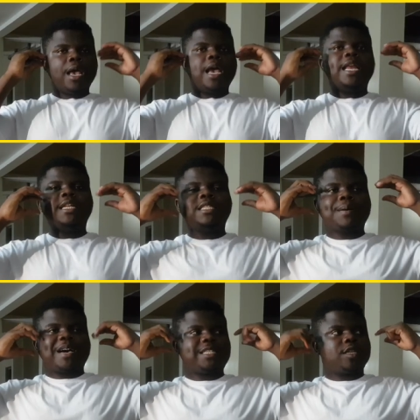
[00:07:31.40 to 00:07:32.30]
And
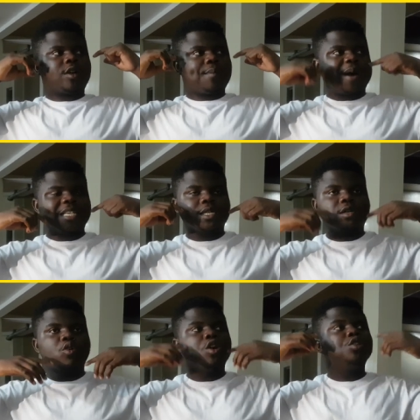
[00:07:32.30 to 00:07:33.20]
anytime I sit on a
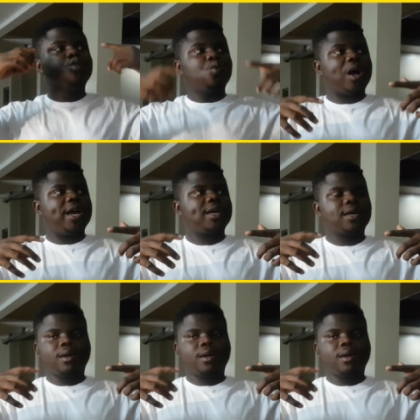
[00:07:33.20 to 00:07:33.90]
bicycle going to work,